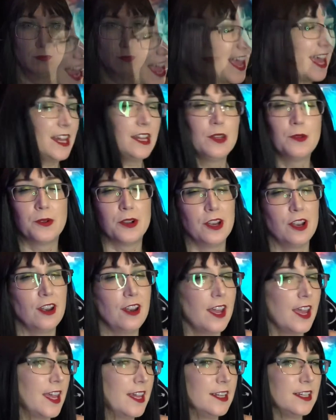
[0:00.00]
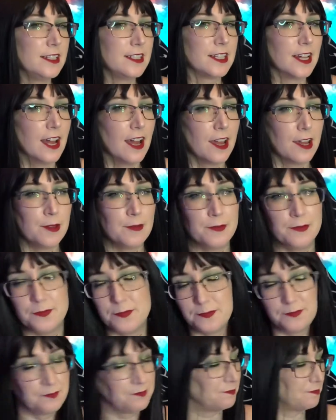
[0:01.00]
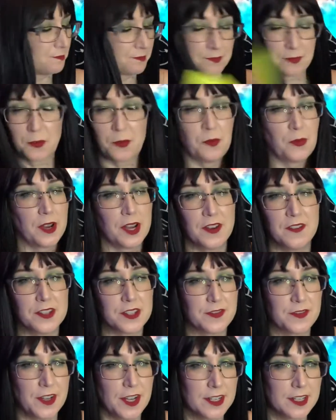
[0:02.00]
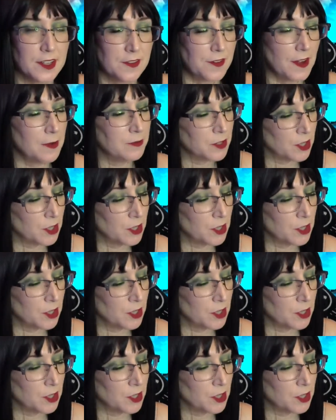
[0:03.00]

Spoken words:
anywhere, anytime, whatever the fuck. If I'm